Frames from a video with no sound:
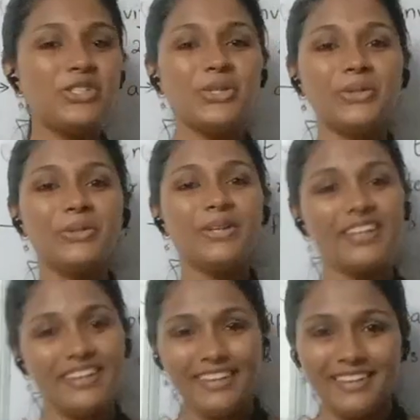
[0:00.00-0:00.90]
to
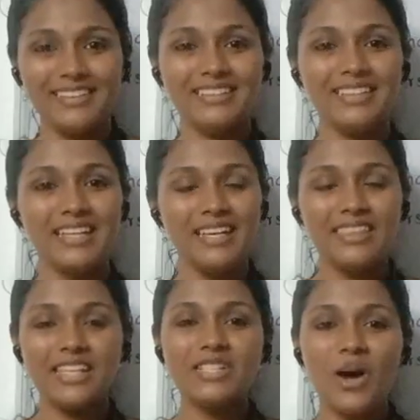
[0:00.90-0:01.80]
ear.
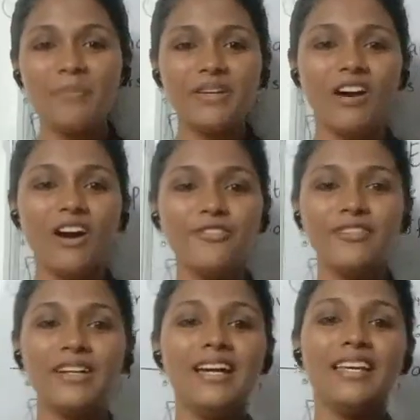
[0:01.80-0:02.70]
The topic of
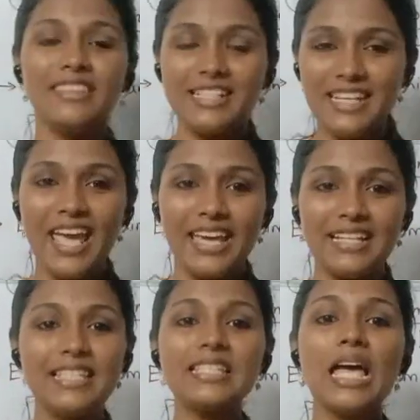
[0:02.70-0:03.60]
the
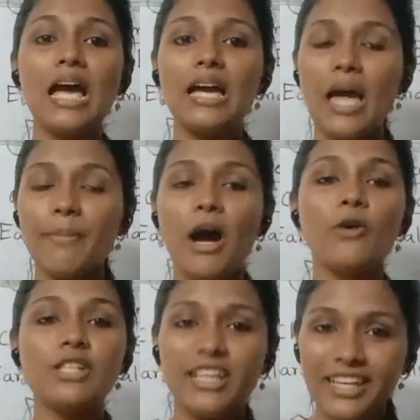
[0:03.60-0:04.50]
day is
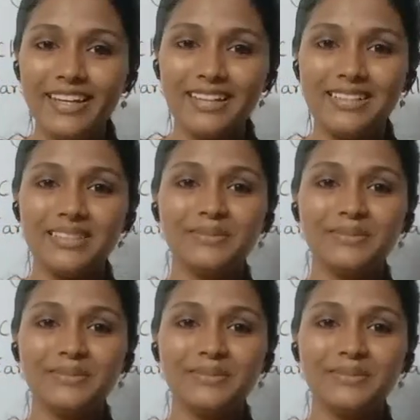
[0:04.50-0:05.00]
about ear.